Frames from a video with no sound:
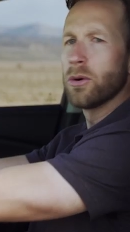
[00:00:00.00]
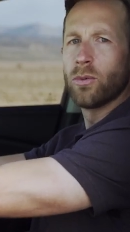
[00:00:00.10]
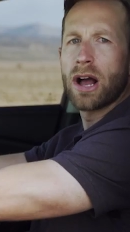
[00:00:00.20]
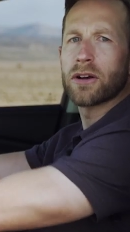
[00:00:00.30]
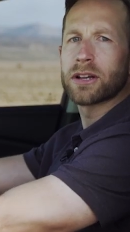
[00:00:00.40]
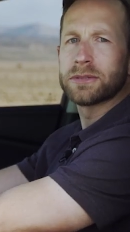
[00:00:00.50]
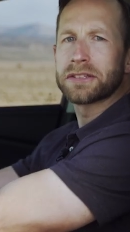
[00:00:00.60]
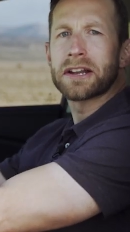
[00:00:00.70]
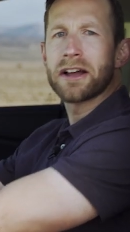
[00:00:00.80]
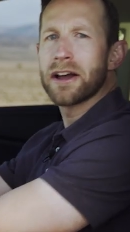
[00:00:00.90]
Welcome
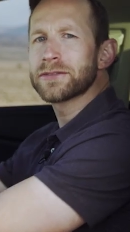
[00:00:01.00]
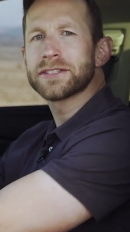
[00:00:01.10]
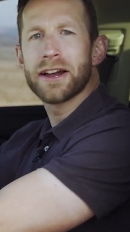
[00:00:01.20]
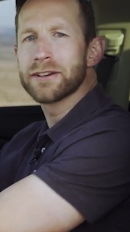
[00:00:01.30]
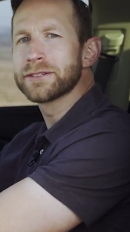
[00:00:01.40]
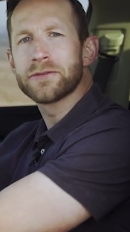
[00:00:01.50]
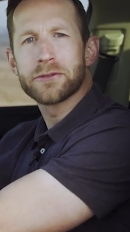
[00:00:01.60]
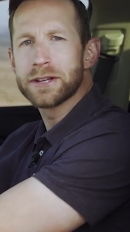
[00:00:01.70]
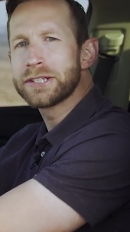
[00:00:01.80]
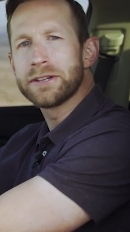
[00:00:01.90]
to the lifestyles of
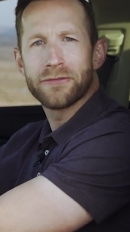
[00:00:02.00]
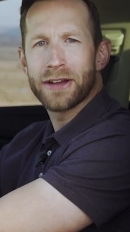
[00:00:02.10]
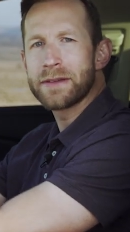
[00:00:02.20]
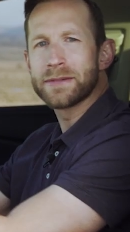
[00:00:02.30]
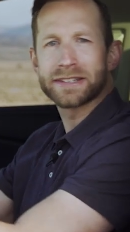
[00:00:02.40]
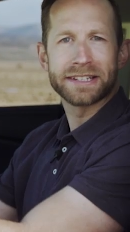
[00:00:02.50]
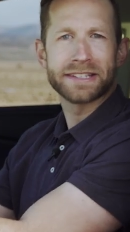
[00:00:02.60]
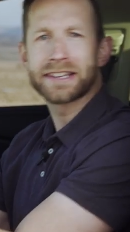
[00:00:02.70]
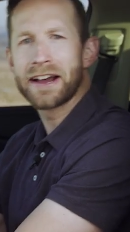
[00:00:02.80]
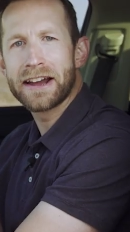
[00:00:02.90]
the rich and famous
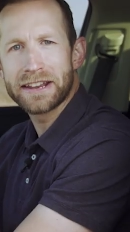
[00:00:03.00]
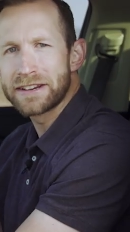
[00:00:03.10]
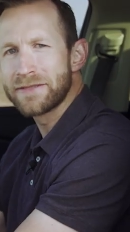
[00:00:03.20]
inside here,